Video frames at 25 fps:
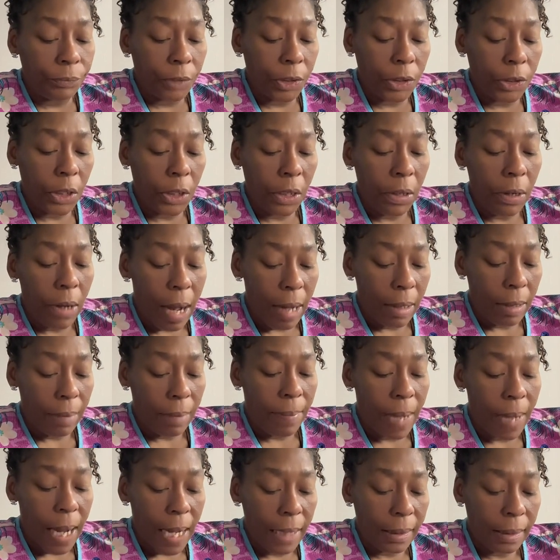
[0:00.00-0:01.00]
So you're
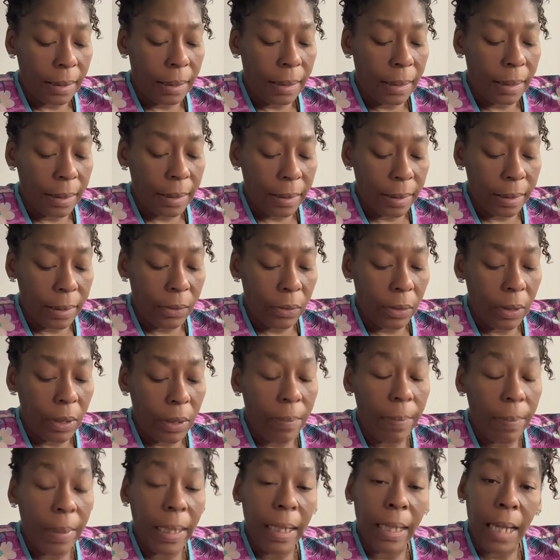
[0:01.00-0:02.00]
alchemizing this, or
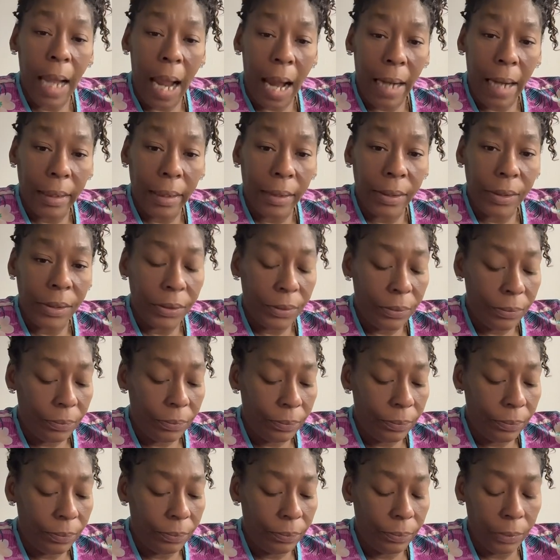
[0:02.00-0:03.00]
you're being guided
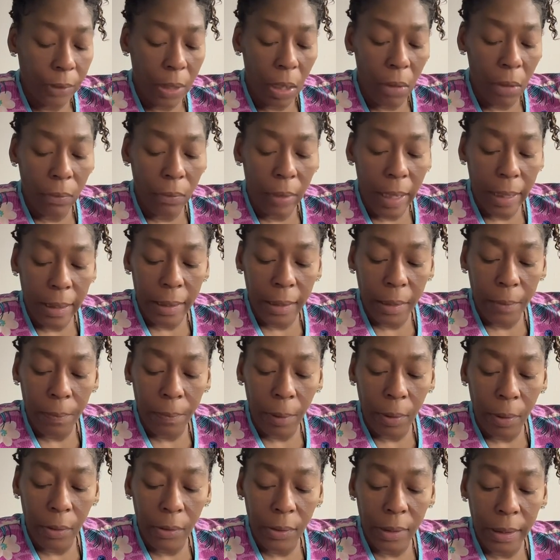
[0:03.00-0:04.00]
to. Don't let this
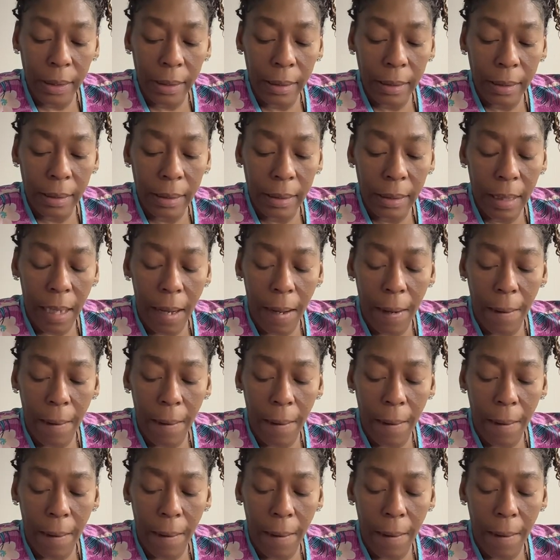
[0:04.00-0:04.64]
person's